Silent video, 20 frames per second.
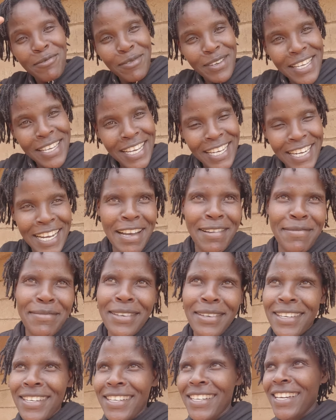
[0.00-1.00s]
we are
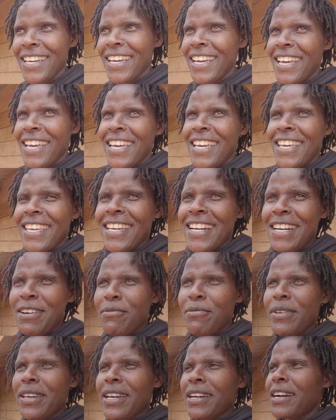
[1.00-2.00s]
coming. Yeah,
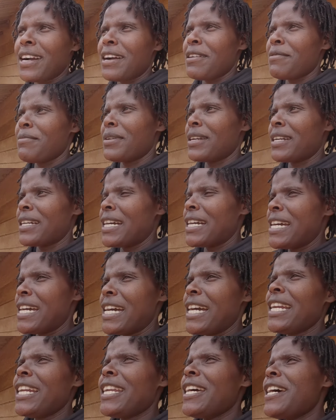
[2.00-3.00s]
we are coming.
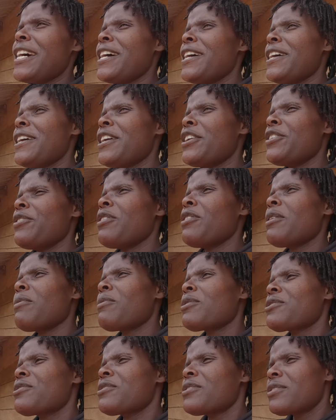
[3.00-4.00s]
And, you know, I
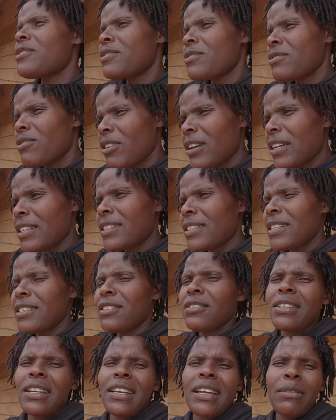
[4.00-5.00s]
was just going
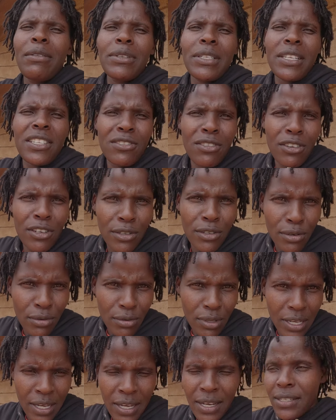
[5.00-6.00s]

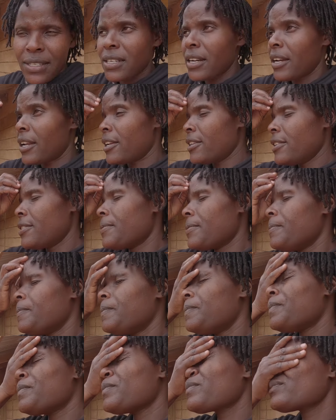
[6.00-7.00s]
through the internet.
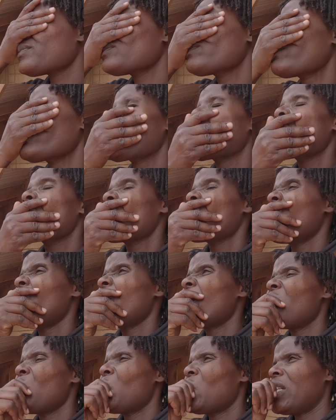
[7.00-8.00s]

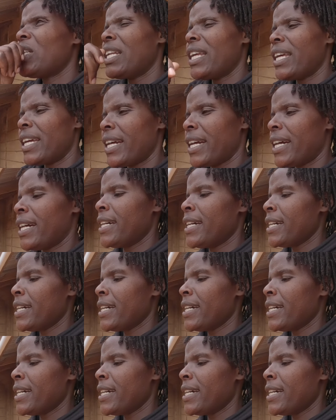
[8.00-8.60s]
And I was like,